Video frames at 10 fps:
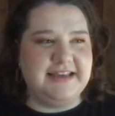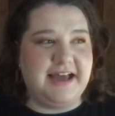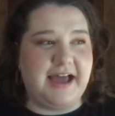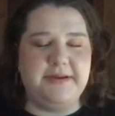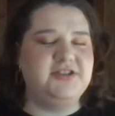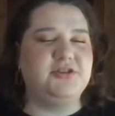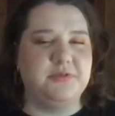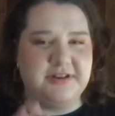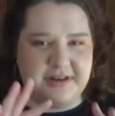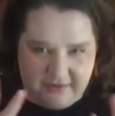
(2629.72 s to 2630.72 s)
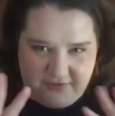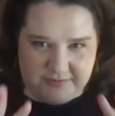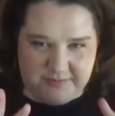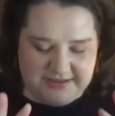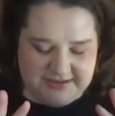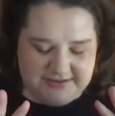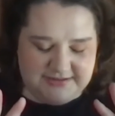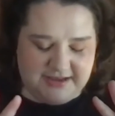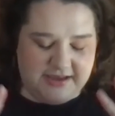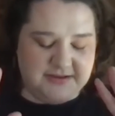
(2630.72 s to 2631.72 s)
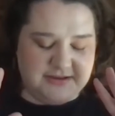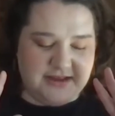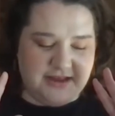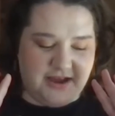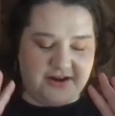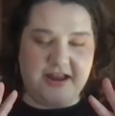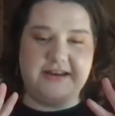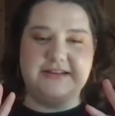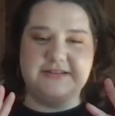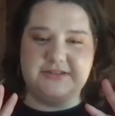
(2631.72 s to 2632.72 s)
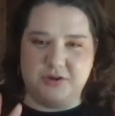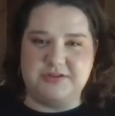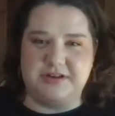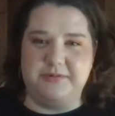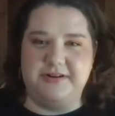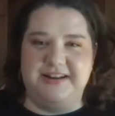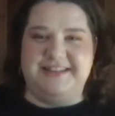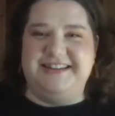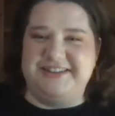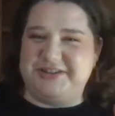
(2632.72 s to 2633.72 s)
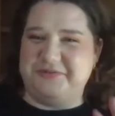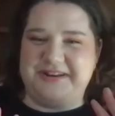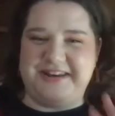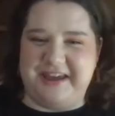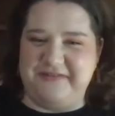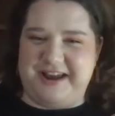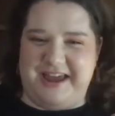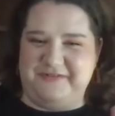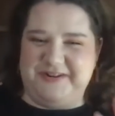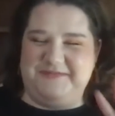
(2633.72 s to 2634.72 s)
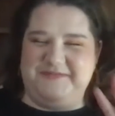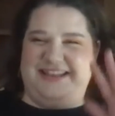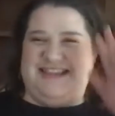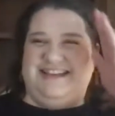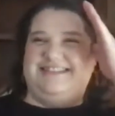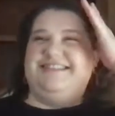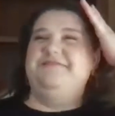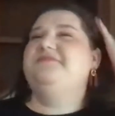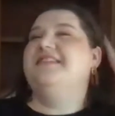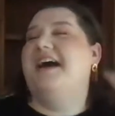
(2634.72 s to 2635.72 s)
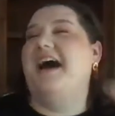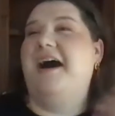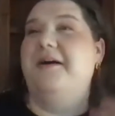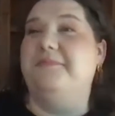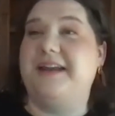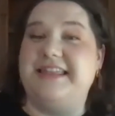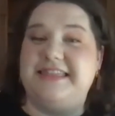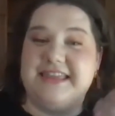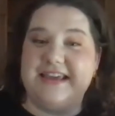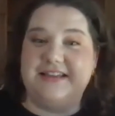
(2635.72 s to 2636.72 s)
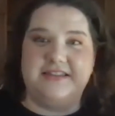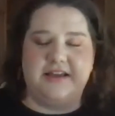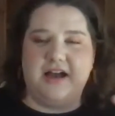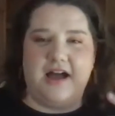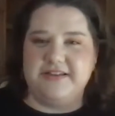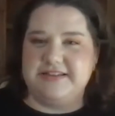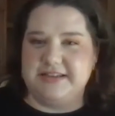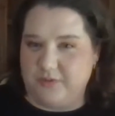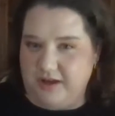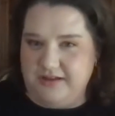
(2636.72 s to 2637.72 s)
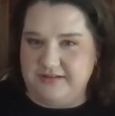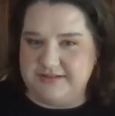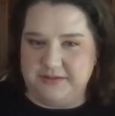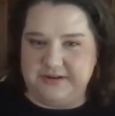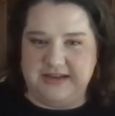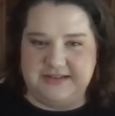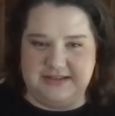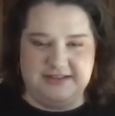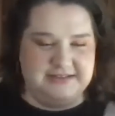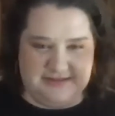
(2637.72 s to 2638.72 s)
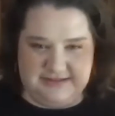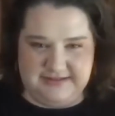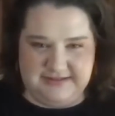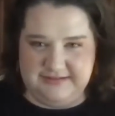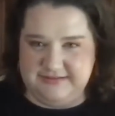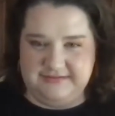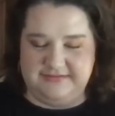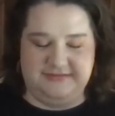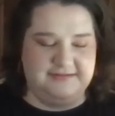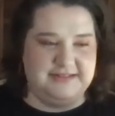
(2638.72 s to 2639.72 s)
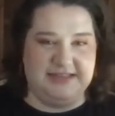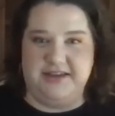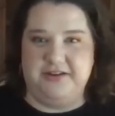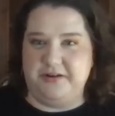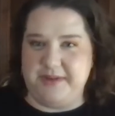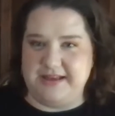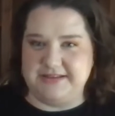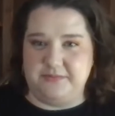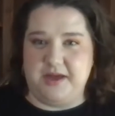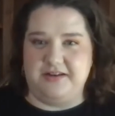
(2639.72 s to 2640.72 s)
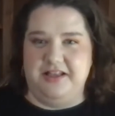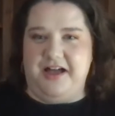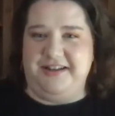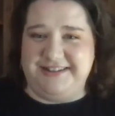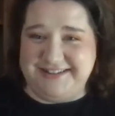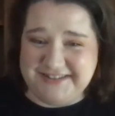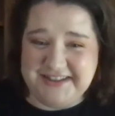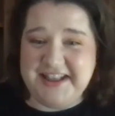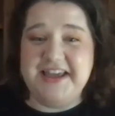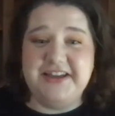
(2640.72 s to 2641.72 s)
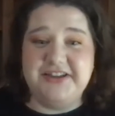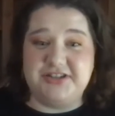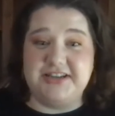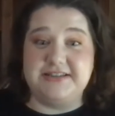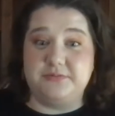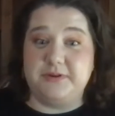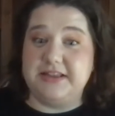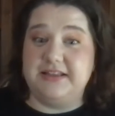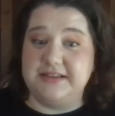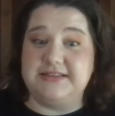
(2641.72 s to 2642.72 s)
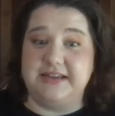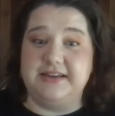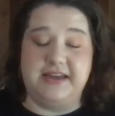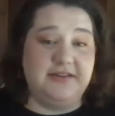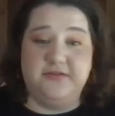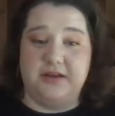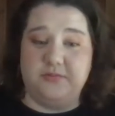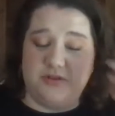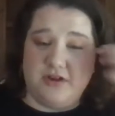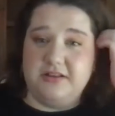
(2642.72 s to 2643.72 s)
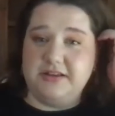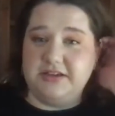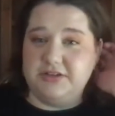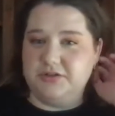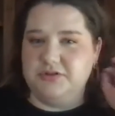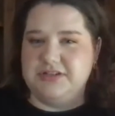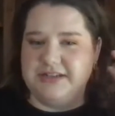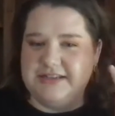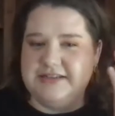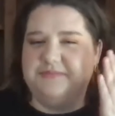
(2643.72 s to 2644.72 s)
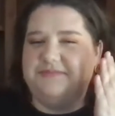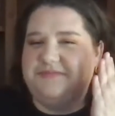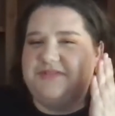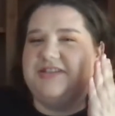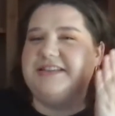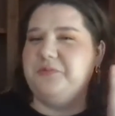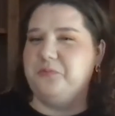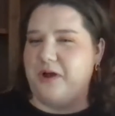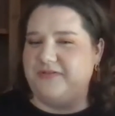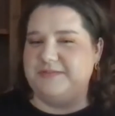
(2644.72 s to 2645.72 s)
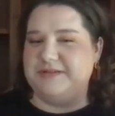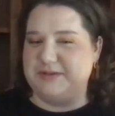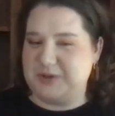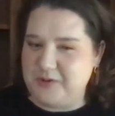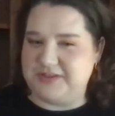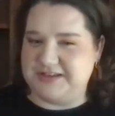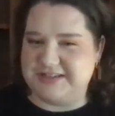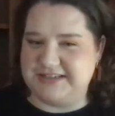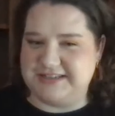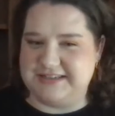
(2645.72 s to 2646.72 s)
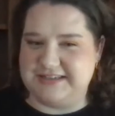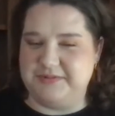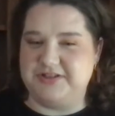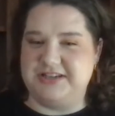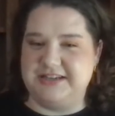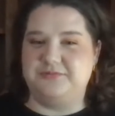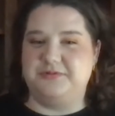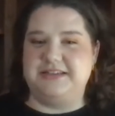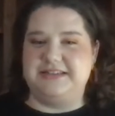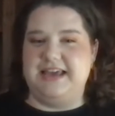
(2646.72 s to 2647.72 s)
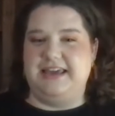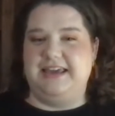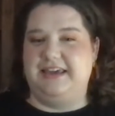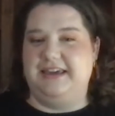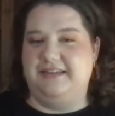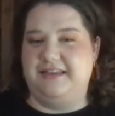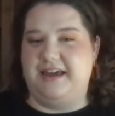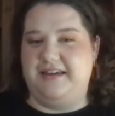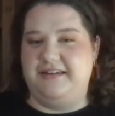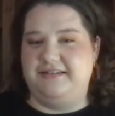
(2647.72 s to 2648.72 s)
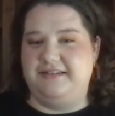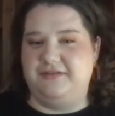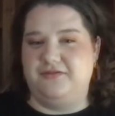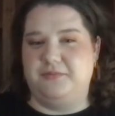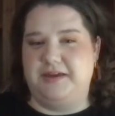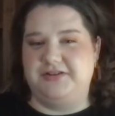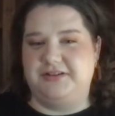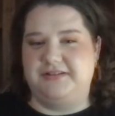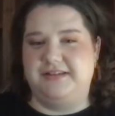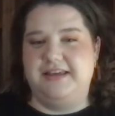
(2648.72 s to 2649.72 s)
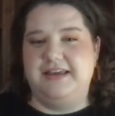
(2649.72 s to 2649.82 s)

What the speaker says: I mean, she would never admit this. Ariadne is so stubborn. She would never ever admit this. But I think, like, obviously, while Zerbinetta is singing massive monologue, she is really listening, and with Harlequin too. She doesn't want them to know that she's listening, but she is really taking in that information.